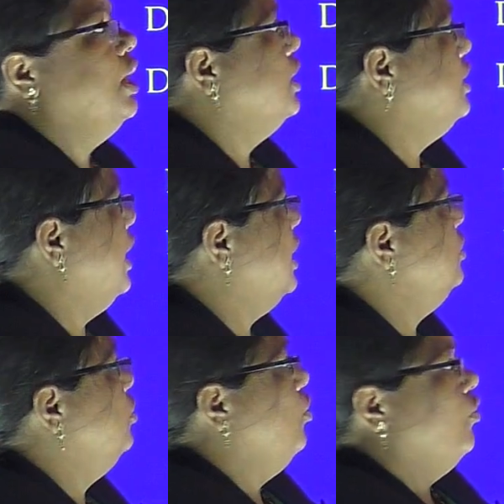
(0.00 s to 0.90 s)
then
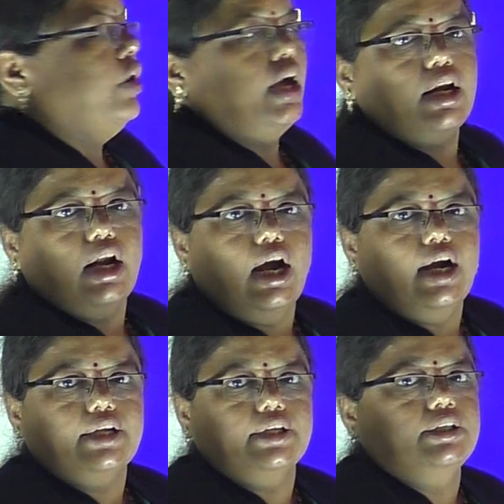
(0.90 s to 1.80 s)
we are
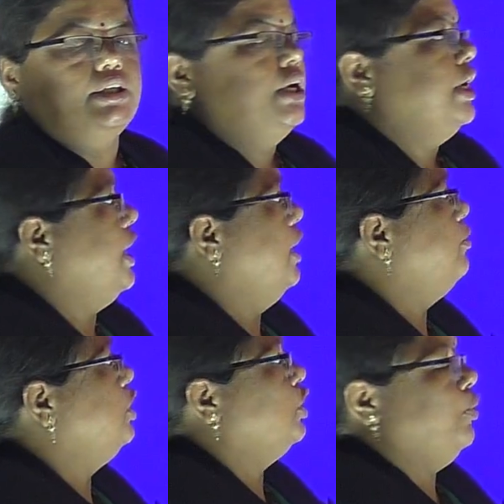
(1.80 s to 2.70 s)
not
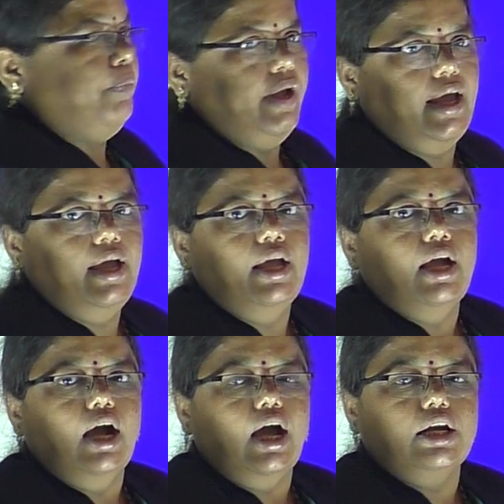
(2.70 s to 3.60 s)
able to pay
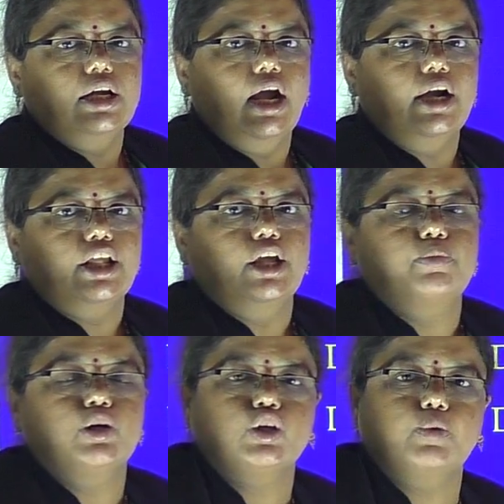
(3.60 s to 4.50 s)
or not
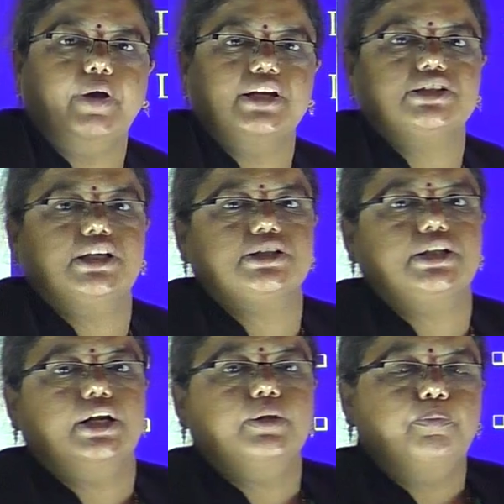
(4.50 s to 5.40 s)
able to purchase
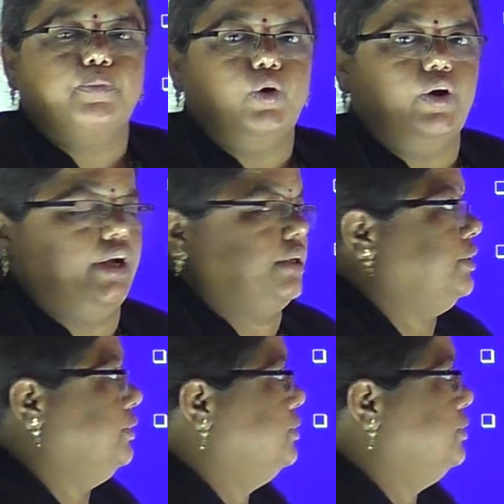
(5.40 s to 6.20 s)
that product.